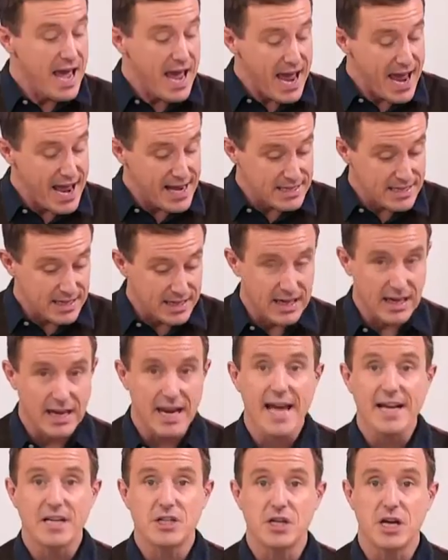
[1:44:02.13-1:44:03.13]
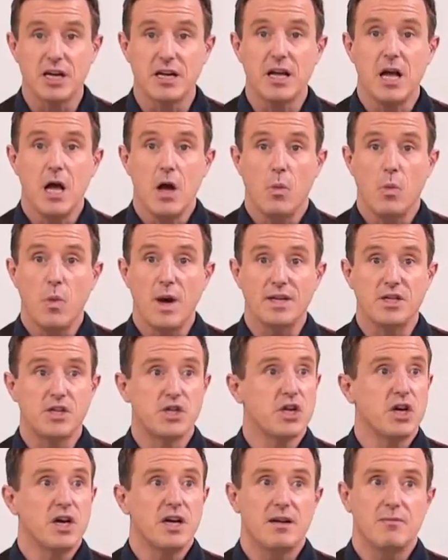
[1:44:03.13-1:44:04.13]
It's a collection
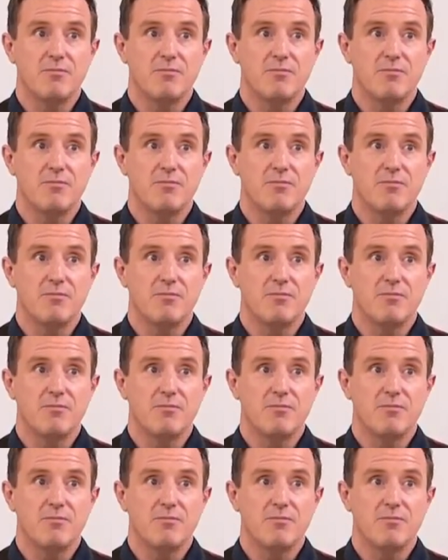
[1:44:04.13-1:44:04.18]
which,